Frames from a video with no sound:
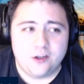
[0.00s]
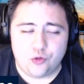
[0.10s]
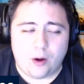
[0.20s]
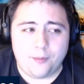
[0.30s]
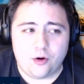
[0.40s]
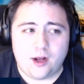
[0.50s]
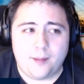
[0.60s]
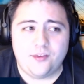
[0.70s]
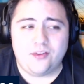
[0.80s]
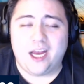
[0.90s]
Drop your
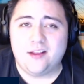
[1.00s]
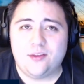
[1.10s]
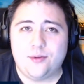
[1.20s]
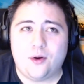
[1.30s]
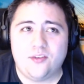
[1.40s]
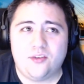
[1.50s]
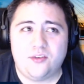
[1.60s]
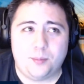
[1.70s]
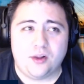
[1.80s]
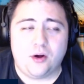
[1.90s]
comments and
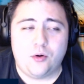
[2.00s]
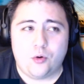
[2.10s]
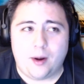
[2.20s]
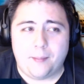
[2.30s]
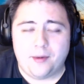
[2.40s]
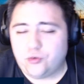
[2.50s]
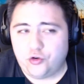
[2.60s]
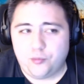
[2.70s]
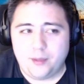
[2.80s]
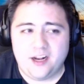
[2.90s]
thoughts below or at my
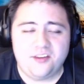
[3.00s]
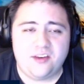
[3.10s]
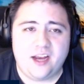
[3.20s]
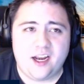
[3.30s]
social medias